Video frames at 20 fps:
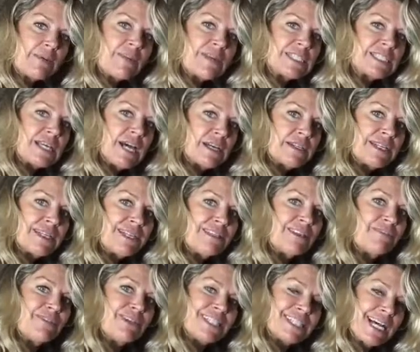of this onion in the
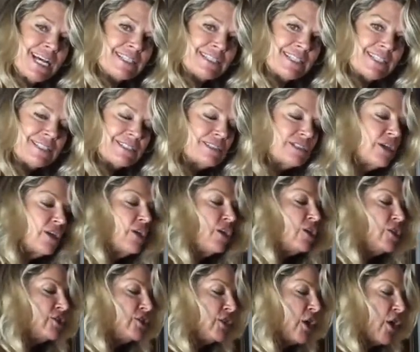frittatas.
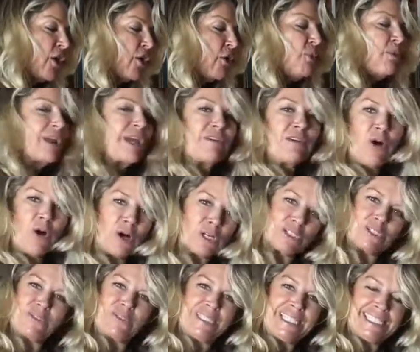So what I
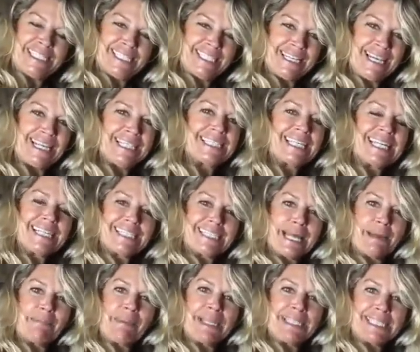also did tonight is I
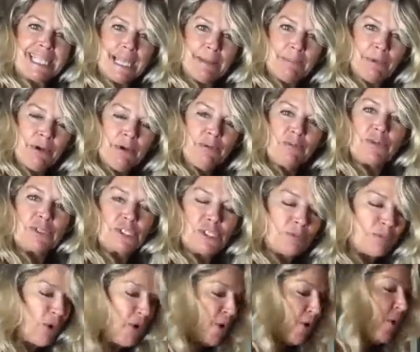set my table for
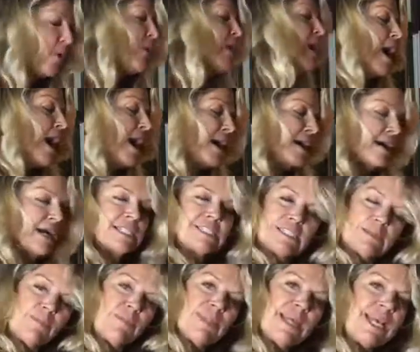tomorrow. I cut
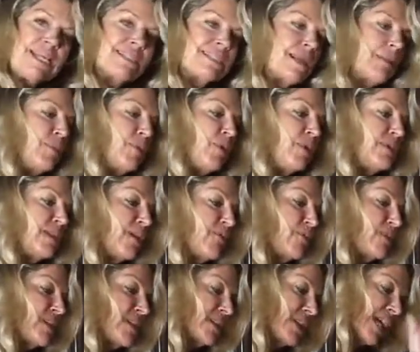some things that I'm using
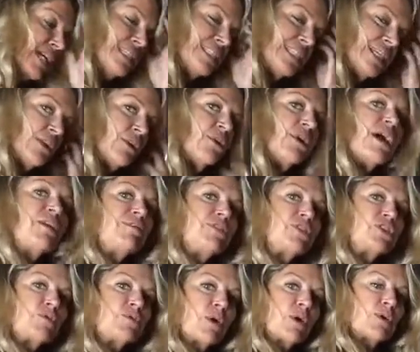for tonight's dinner and for
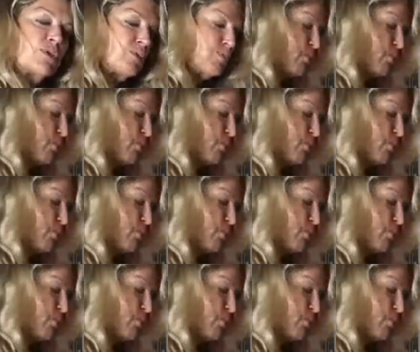tomorrow's